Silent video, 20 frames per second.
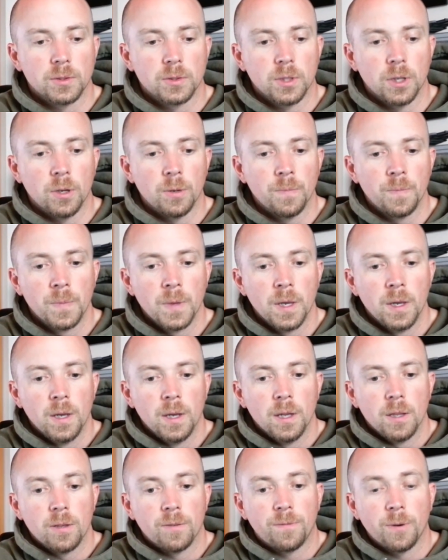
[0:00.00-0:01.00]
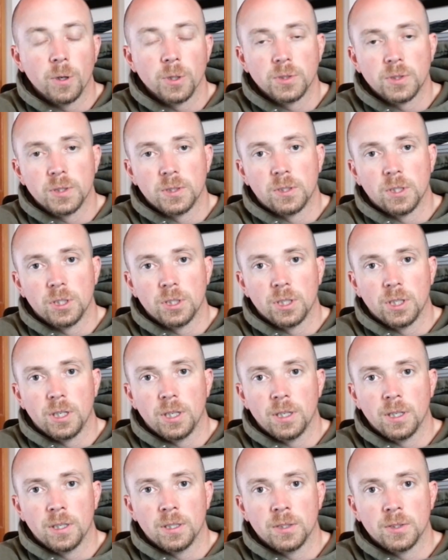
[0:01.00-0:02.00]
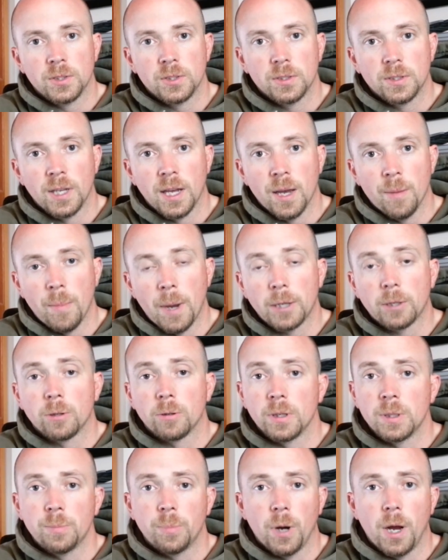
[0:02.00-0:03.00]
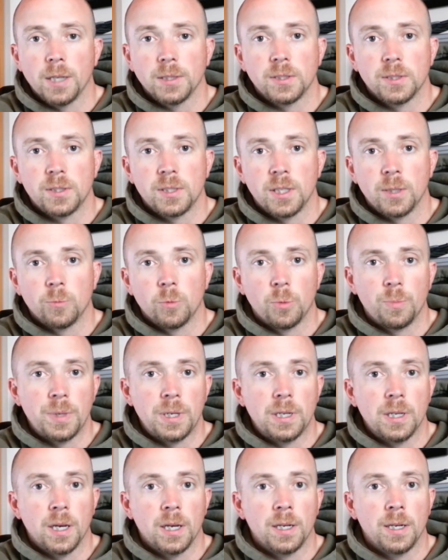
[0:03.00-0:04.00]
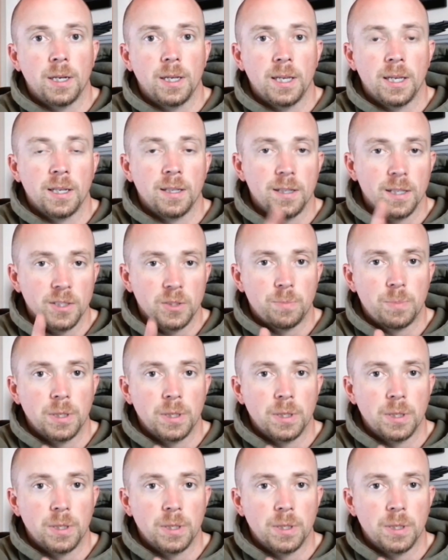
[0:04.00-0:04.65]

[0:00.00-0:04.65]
So the first decision is that microgreen processing will be done in this